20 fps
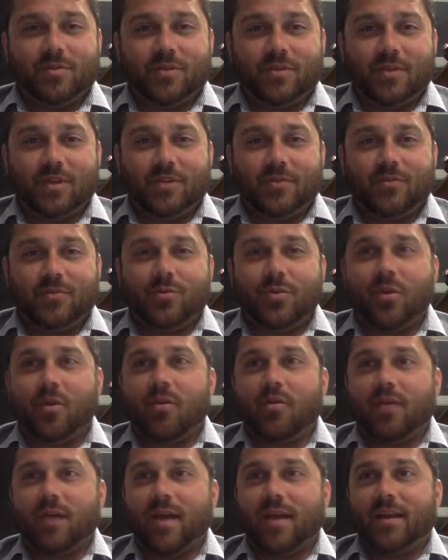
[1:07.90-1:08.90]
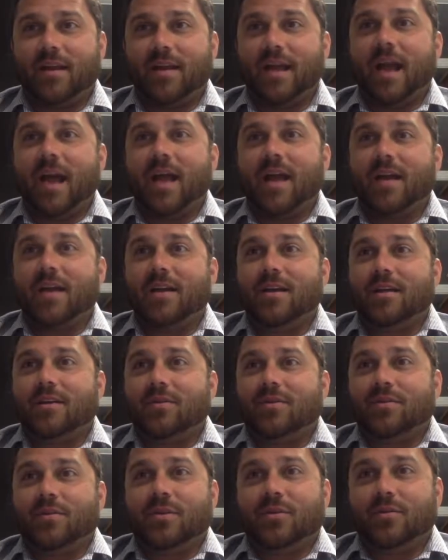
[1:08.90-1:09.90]
a do-it-all kind of guy.
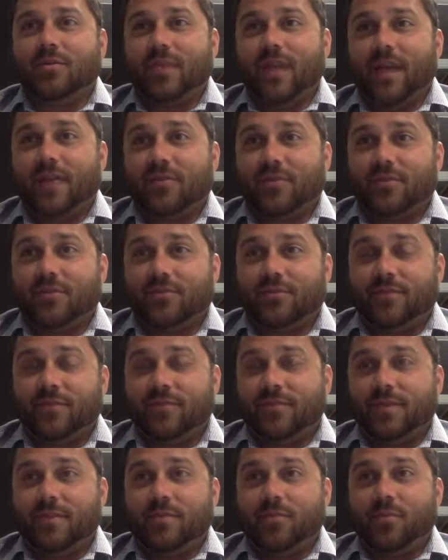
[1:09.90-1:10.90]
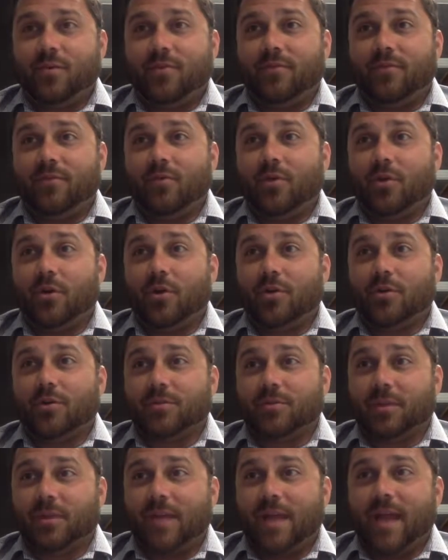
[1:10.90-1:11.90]
So Hilton averaged 15.4 yards
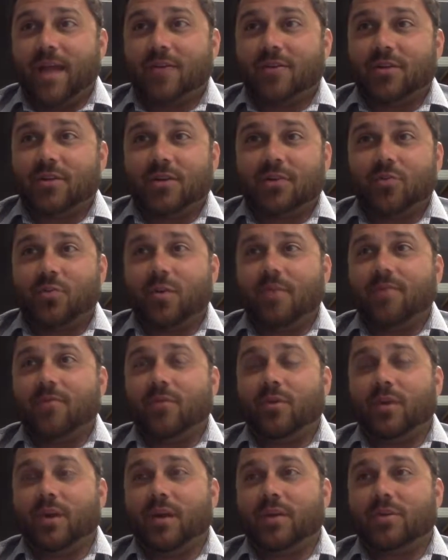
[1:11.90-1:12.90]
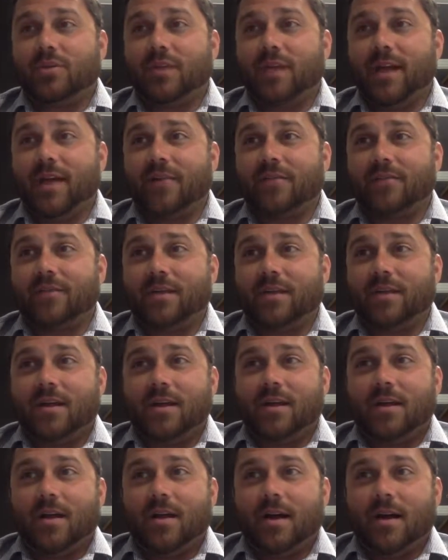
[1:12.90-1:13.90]
per catch, got 24 touchdowns
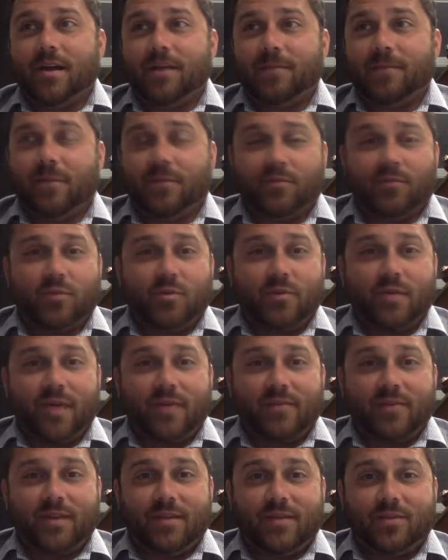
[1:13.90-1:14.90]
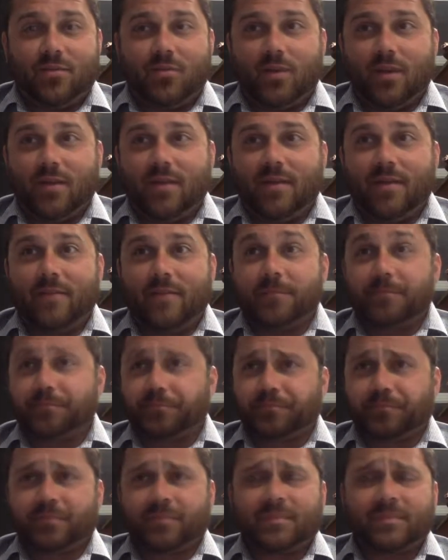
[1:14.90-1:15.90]
from 2008 to 2011.
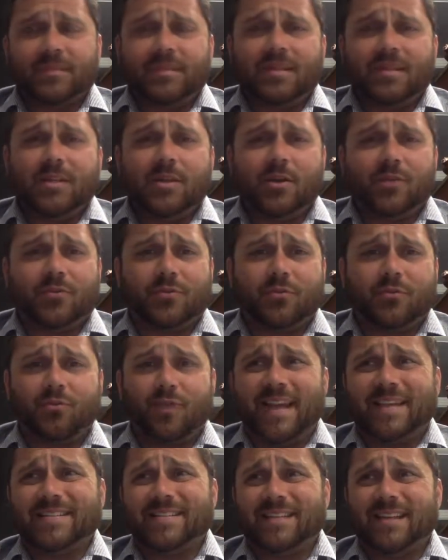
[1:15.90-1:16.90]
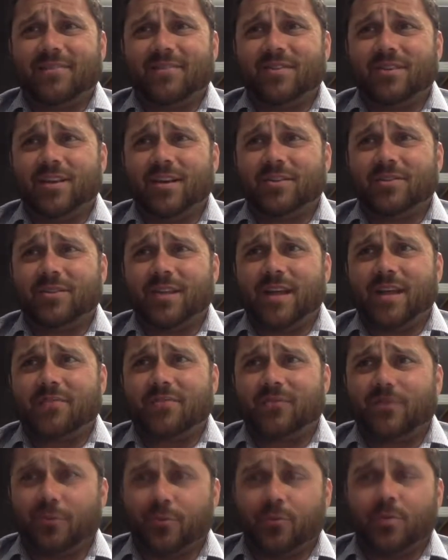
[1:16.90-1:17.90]
He also ran 7
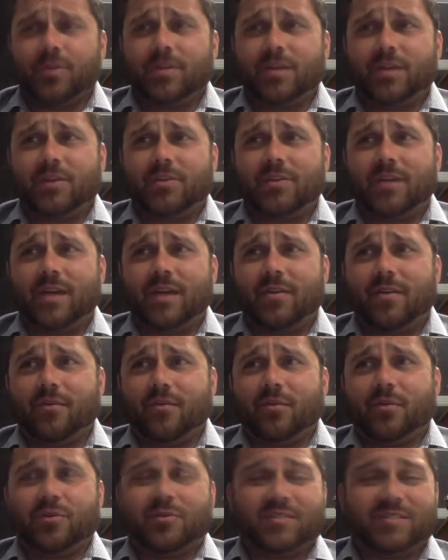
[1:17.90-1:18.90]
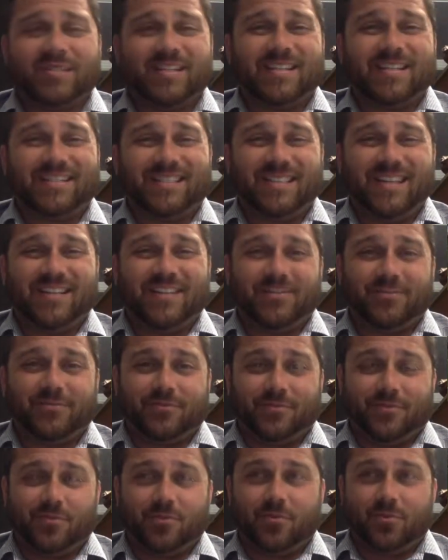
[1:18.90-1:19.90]
touchdowns, threw a touchdown, and returned 6 kicks
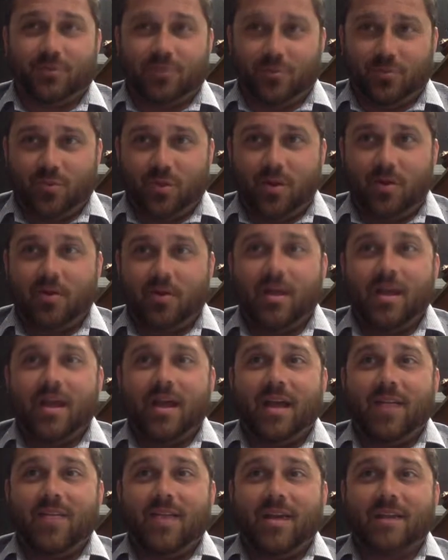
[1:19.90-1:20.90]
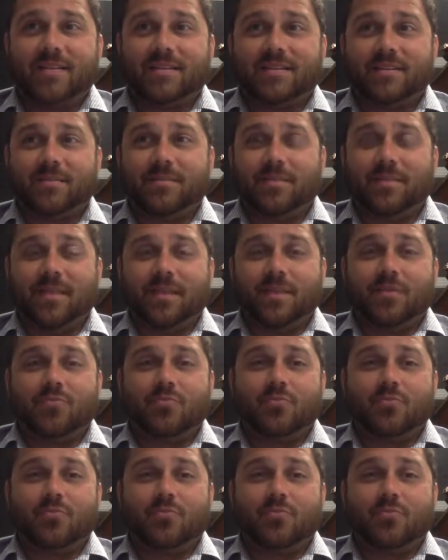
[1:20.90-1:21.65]
for scores as well. And that is something that